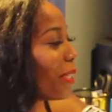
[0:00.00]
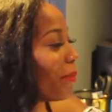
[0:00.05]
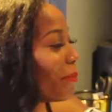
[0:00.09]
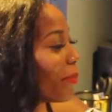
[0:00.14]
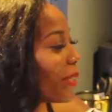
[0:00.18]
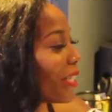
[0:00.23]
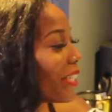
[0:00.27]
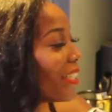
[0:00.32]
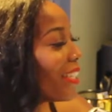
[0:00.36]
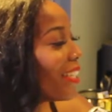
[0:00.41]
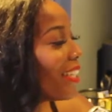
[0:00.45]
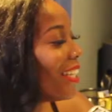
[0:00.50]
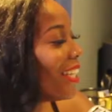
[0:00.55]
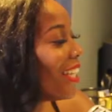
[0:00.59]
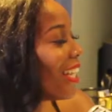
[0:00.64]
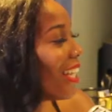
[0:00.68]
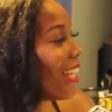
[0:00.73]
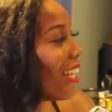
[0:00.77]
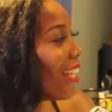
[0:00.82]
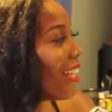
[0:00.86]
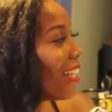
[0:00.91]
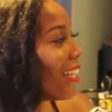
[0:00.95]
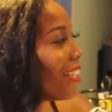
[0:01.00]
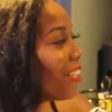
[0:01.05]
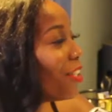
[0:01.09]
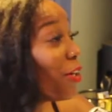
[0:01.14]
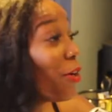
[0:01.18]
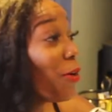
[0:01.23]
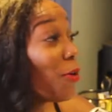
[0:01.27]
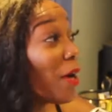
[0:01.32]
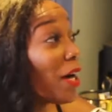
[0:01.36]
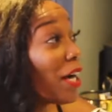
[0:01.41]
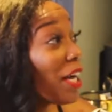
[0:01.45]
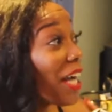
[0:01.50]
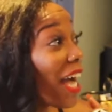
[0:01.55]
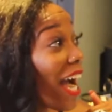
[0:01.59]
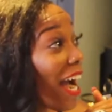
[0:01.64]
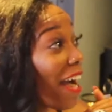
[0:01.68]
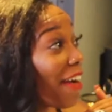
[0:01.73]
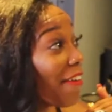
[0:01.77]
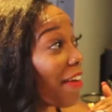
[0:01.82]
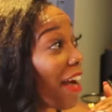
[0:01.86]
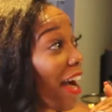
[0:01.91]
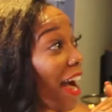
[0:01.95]
me. But, you know,
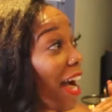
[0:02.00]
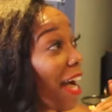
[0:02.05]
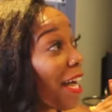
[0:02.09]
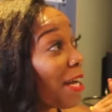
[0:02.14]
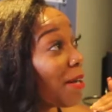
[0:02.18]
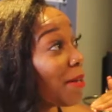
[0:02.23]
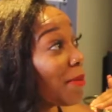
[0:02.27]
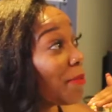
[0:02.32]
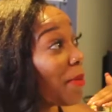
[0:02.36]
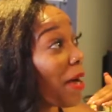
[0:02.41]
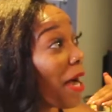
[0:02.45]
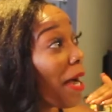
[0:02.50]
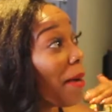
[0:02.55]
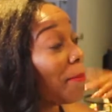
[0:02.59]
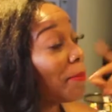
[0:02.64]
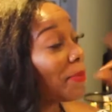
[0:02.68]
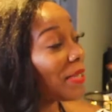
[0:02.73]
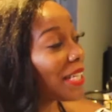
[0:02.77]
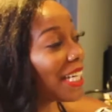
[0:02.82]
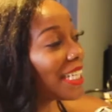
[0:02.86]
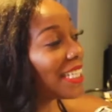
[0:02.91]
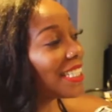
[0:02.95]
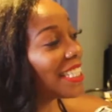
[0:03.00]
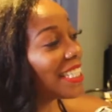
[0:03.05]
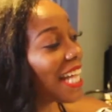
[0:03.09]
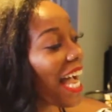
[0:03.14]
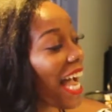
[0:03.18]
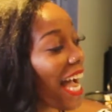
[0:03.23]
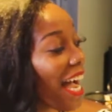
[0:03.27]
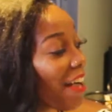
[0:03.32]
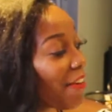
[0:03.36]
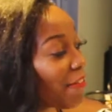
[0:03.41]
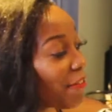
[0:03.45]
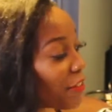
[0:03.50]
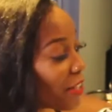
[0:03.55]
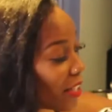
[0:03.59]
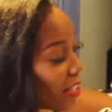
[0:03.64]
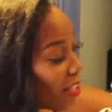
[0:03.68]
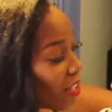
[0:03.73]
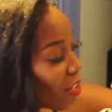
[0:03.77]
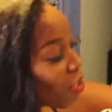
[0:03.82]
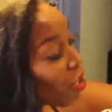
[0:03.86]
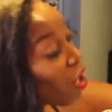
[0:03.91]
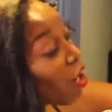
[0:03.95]
I'm blessed to have.
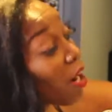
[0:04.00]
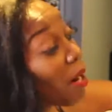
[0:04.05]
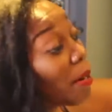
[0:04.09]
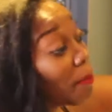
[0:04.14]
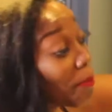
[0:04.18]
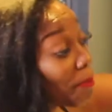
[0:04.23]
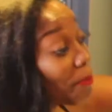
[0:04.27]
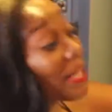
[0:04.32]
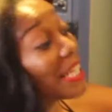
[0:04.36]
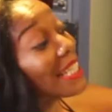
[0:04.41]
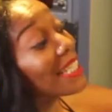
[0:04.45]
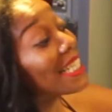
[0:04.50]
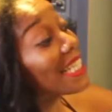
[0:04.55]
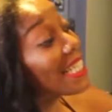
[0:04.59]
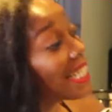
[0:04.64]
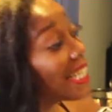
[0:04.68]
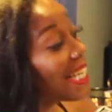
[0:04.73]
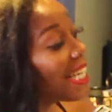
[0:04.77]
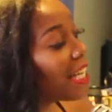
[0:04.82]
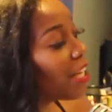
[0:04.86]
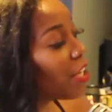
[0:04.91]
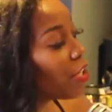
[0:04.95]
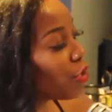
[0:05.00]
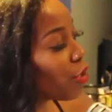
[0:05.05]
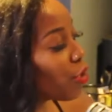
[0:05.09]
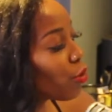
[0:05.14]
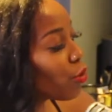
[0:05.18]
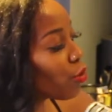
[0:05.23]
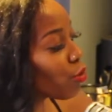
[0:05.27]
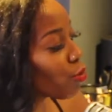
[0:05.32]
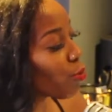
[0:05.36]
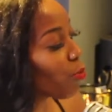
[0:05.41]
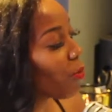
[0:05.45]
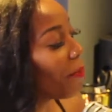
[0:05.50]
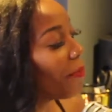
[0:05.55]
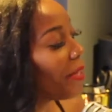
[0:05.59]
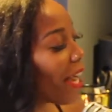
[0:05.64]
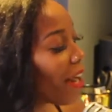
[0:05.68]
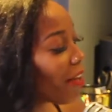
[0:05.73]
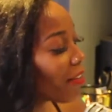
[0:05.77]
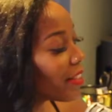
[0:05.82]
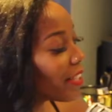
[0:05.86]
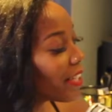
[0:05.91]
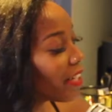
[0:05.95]
I'm blessed to see, you know, there's
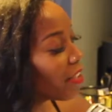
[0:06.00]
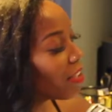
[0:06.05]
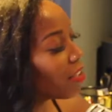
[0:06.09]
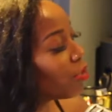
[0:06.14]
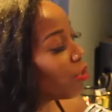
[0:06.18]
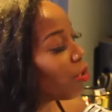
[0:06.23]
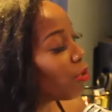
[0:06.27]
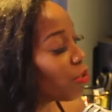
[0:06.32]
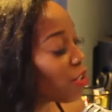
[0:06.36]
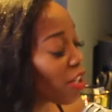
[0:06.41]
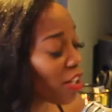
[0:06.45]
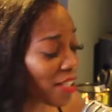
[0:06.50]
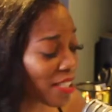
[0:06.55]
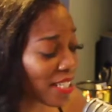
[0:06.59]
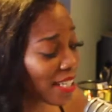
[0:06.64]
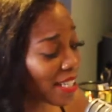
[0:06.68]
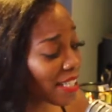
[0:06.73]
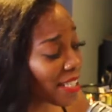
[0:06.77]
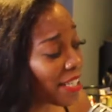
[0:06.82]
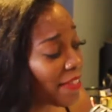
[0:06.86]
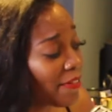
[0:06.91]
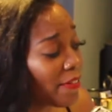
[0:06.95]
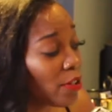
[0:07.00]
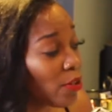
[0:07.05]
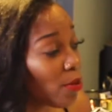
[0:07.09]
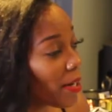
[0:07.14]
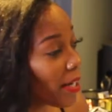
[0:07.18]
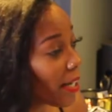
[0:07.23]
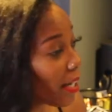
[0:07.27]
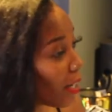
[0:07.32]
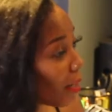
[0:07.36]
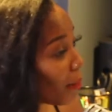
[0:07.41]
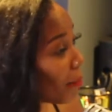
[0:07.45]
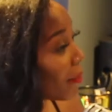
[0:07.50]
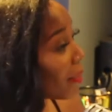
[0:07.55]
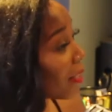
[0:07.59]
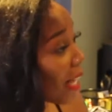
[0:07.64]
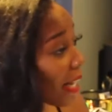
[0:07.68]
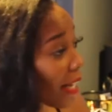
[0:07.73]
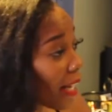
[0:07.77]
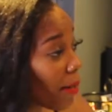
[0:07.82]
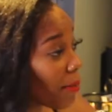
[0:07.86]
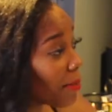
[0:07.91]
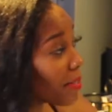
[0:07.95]
women out there, you know, dark skin. Because even growing up,
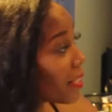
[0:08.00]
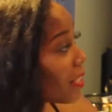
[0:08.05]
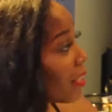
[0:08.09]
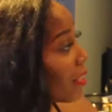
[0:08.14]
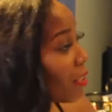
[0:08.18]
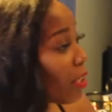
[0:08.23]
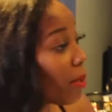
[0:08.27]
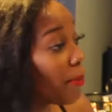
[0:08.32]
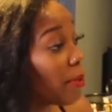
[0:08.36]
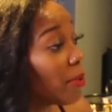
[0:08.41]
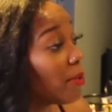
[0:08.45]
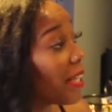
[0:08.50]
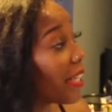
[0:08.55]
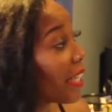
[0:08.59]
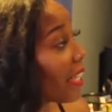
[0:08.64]
like I was telling Damo,